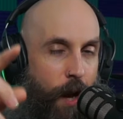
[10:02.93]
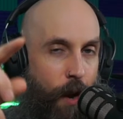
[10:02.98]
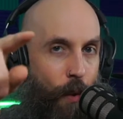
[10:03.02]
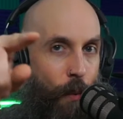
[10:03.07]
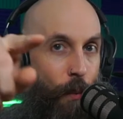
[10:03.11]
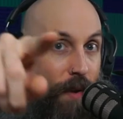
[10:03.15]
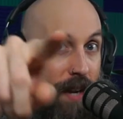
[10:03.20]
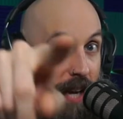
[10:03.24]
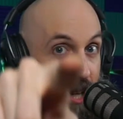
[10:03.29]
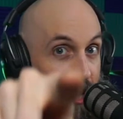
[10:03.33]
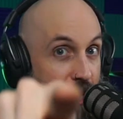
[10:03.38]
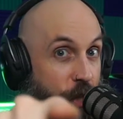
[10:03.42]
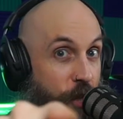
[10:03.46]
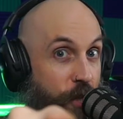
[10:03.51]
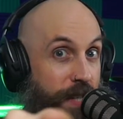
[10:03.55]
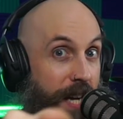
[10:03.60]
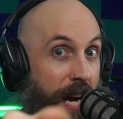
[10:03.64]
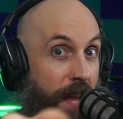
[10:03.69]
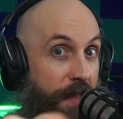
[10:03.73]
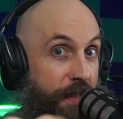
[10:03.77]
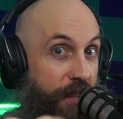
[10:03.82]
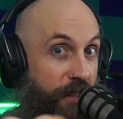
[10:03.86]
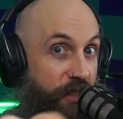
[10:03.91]
when I turn
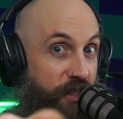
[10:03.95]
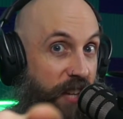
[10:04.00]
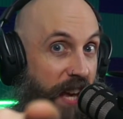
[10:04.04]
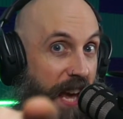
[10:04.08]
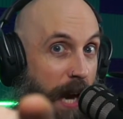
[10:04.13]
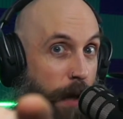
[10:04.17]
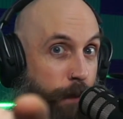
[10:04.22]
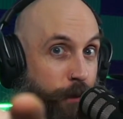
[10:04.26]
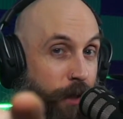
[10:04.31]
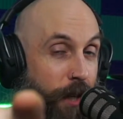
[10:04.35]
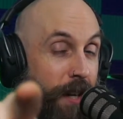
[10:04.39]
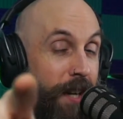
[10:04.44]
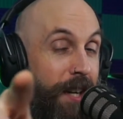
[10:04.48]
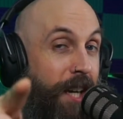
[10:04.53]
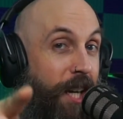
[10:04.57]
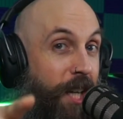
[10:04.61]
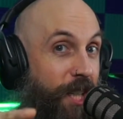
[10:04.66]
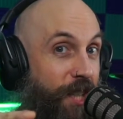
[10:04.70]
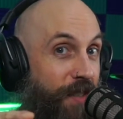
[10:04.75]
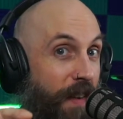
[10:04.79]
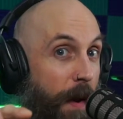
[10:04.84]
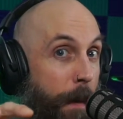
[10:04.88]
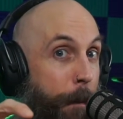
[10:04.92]
on this camera,
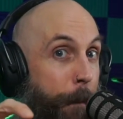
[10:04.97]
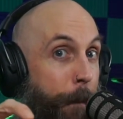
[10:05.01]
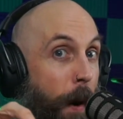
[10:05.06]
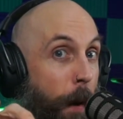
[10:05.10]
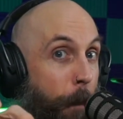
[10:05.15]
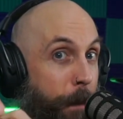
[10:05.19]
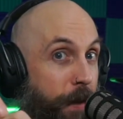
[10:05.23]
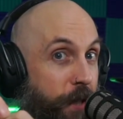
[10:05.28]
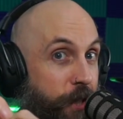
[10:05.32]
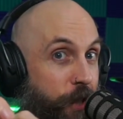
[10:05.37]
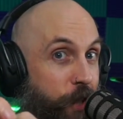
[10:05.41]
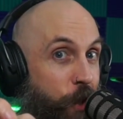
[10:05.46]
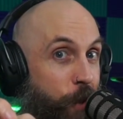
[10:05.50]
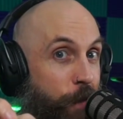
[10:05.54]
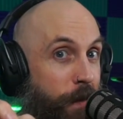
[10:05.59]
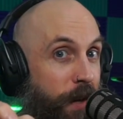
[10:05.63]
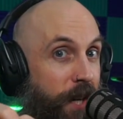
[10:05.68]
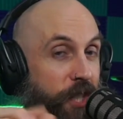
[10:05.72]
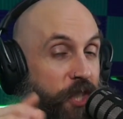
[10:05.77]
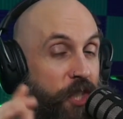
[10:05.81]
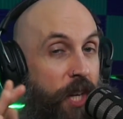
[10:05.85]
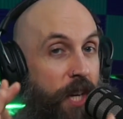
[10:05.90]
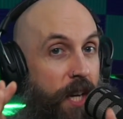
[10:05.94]
because if I bump it too
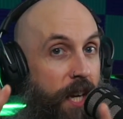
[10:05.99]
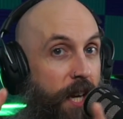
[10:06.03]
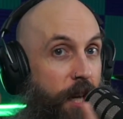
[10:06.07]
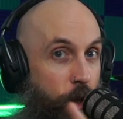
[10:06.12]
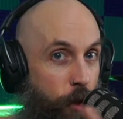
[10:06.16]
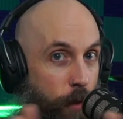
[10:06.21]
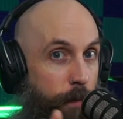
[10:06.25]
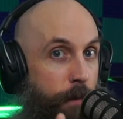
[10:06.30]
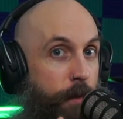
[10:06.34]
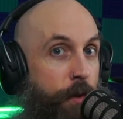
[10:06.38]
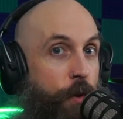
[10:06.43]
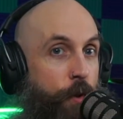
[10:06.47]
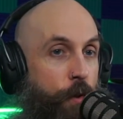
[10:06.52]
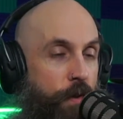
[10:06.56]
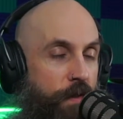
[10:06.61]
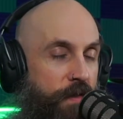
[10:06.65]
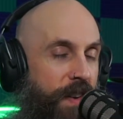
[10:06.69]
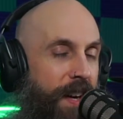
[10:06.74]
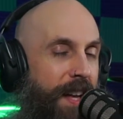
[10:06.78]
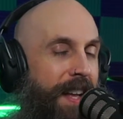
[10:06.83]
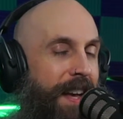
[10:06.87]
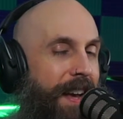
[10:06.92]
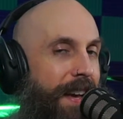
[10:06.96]
much, it'll
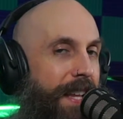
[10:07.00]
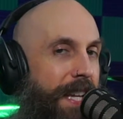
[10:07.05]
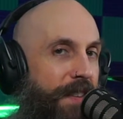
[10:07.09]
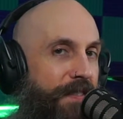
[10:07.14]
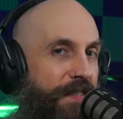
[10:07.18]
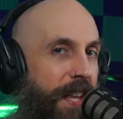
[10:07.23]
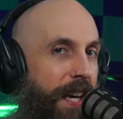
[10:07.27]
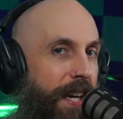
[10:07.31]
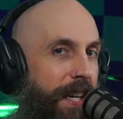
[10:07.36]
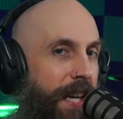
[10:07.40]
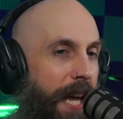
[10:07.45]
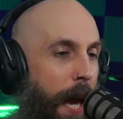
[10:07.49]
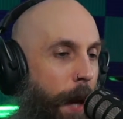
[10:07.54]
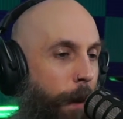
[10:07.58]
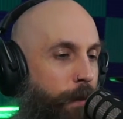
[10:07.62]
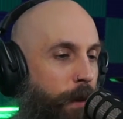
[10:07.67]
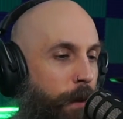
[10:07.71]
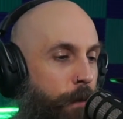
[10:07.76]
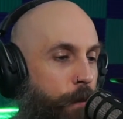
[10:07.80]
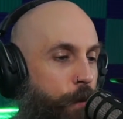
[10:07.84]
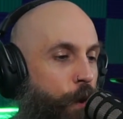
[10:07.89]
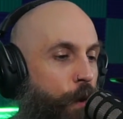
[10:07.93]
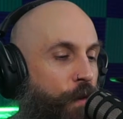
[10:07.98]
move. And if that
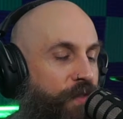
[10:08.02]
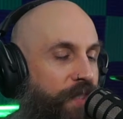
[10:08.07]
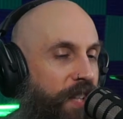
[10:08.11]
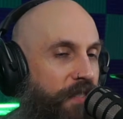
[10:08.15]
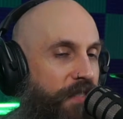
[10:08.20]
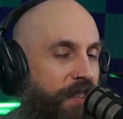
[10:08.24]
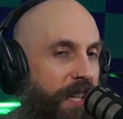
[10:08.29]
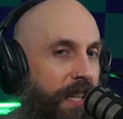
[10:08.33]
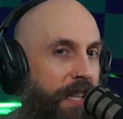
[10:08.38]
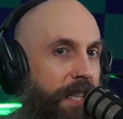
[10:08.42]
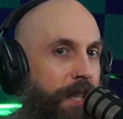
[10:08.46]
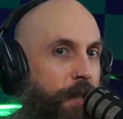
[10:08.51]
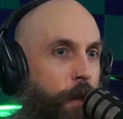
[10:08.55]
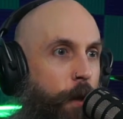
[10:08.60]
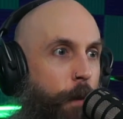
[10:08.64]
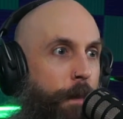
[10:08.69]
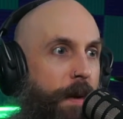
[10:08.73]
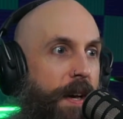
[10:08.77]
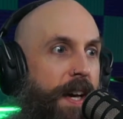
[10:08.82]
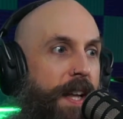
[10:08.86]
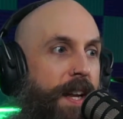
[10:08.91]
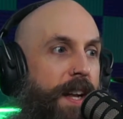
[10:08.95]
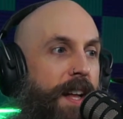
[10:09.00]
camera moves even a little
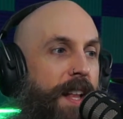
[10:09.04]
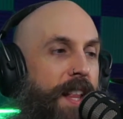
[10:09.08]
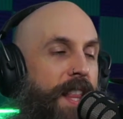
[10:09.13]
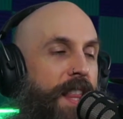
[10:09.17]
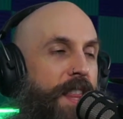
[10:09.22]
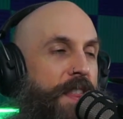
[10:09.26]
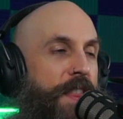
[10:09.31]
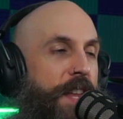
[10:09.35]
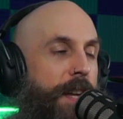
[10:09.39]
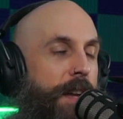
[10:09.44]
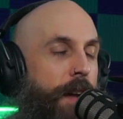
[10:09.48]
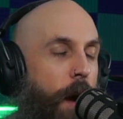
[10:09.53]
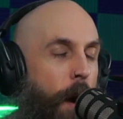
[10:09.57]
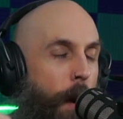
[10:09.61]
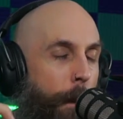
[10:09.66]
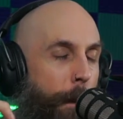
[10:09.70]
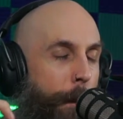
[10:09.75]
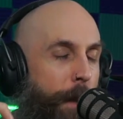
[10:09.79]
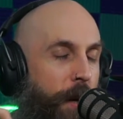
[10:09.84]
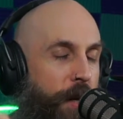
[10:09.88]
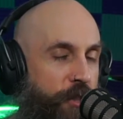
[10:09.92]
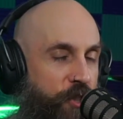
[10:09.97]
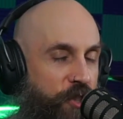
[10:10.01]
bit, then a
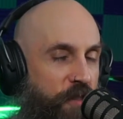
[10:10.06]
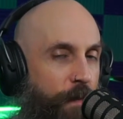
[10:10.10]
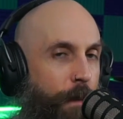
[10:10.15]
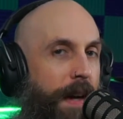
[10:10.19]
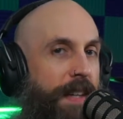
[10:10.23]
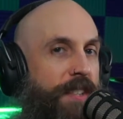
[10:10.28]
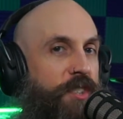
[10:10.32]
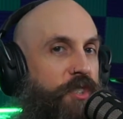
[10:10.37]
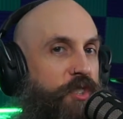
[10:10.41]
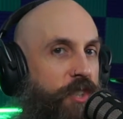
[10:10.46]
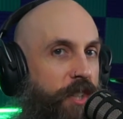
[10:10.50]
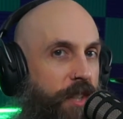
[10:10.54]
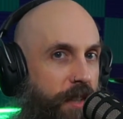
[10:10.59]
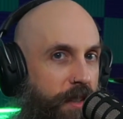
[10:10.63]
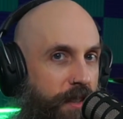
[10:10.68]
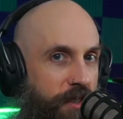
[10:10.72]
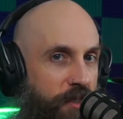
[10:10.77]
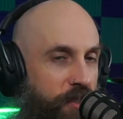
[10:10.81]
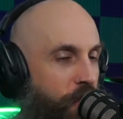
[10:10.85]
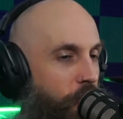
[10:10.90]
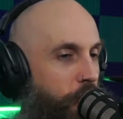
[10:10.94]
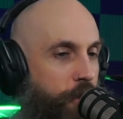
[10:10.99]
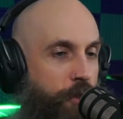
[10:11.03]
bunch of my
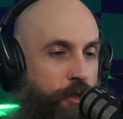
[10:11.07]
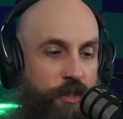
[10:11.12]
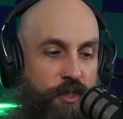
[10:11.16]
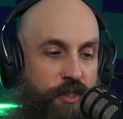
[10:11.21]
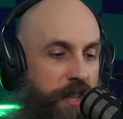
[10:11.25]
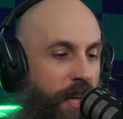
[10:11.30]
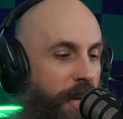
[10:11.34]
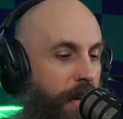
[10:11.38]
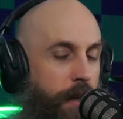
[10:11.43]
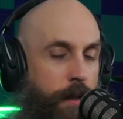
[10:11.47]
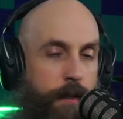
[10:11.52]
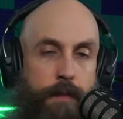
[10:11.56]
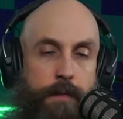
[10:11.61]
scenes are just like